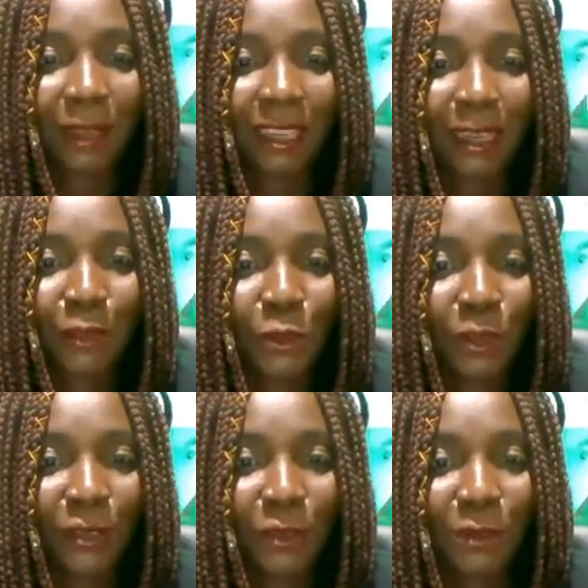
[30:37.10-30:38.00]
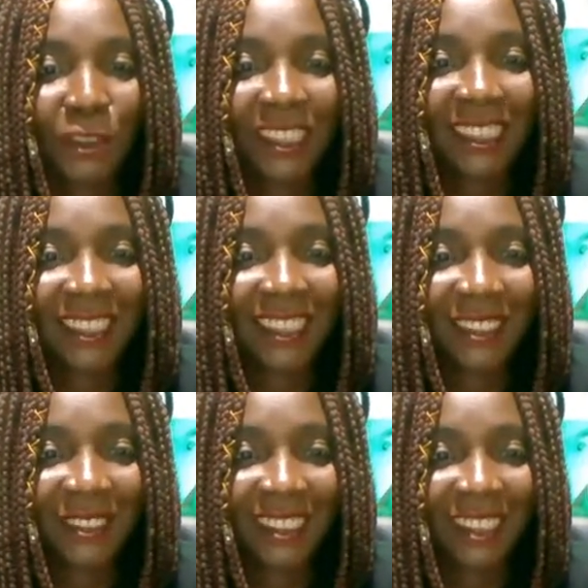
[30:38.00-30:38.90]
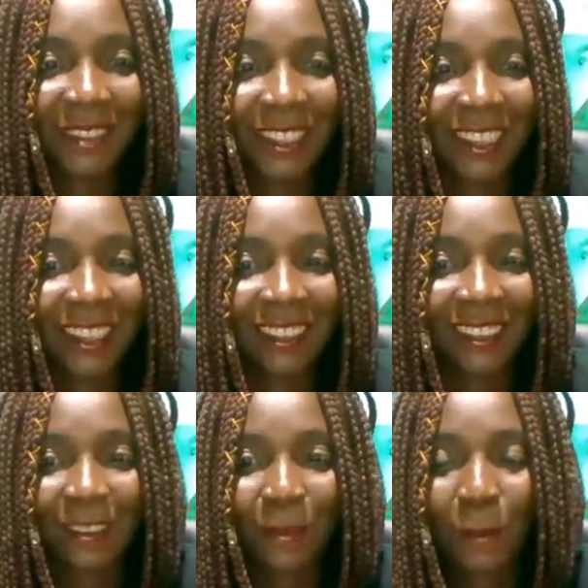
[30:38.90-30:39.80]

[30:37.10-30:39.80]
Madam Joanne, hope you're understanding what I'm saying.